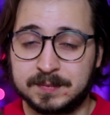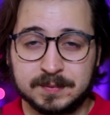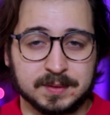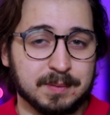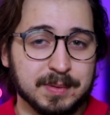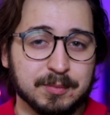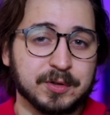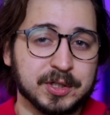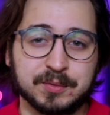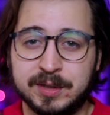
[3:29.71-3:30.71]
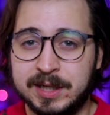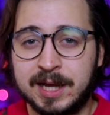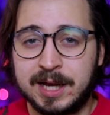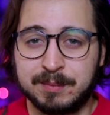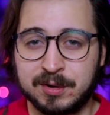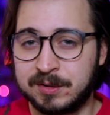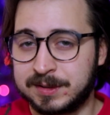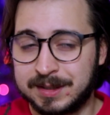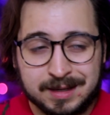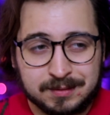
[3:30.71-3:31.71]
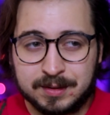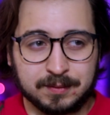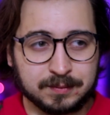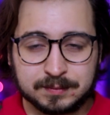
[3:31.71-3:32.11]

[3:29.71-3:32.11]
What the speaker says: Some people are just really into hamburgers, I don't know.